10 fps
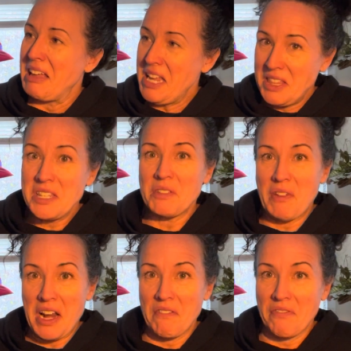It is
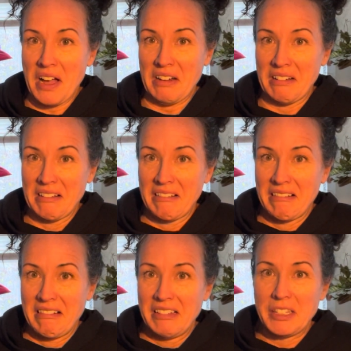very fun
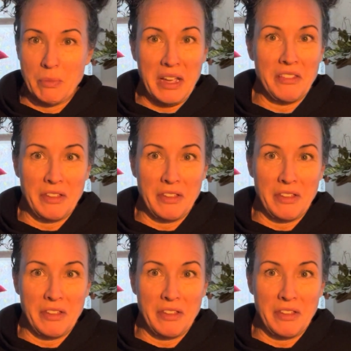to be on